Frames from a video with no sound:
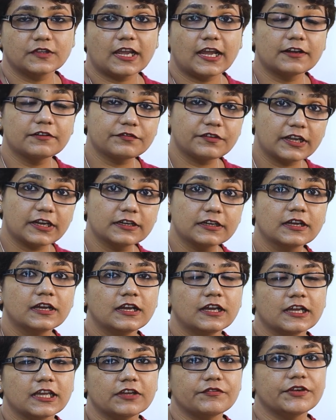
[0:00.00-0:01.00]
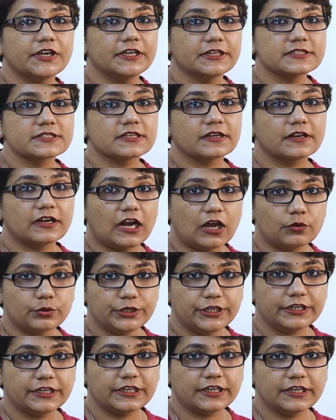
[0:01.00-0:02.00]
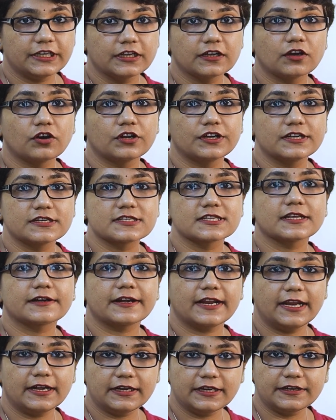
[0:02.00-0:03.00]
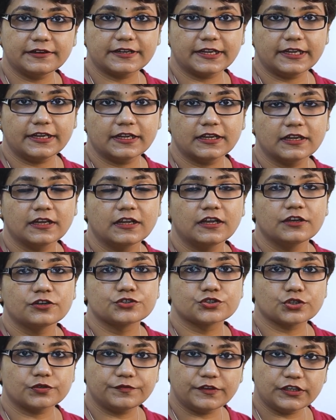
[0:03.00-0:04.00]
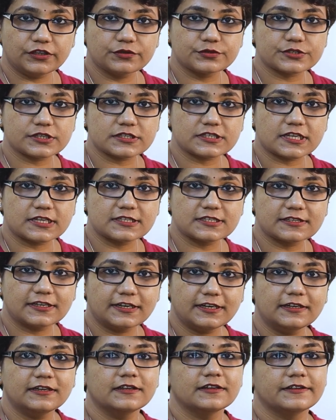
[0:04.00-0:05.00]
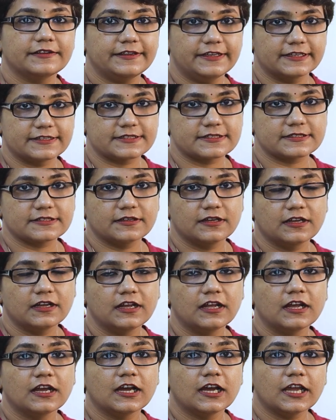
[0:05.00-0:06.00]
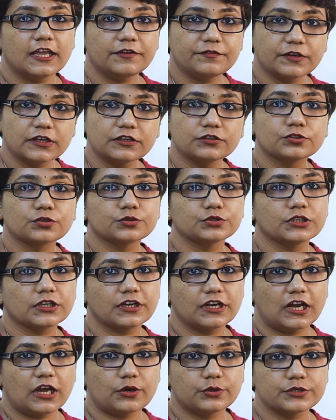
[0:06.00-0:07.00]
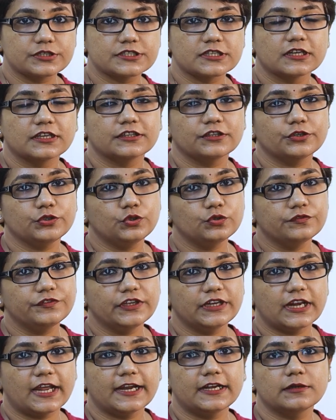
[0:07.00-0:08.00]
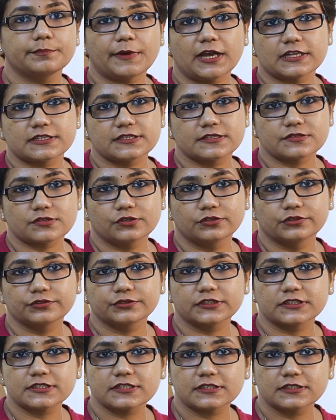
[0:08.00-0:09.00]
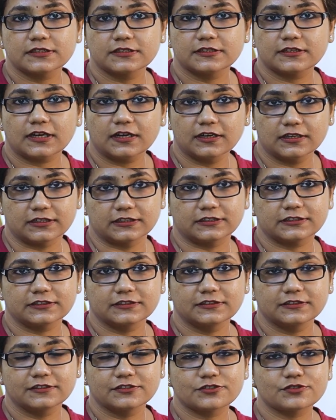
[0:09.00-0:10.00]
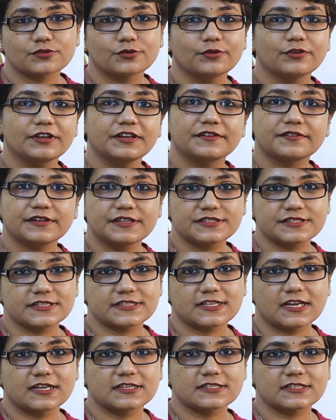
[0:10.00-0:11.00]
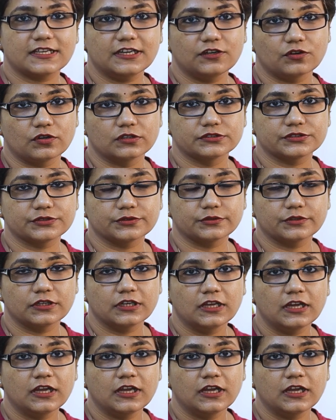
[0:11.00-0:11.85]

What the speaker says: And when even it is a cloudy day or it's a rainy day, should we use a sunscreen? Yes. Even through the clouds, the UV light passes onto this earth, so it reaches our skin also.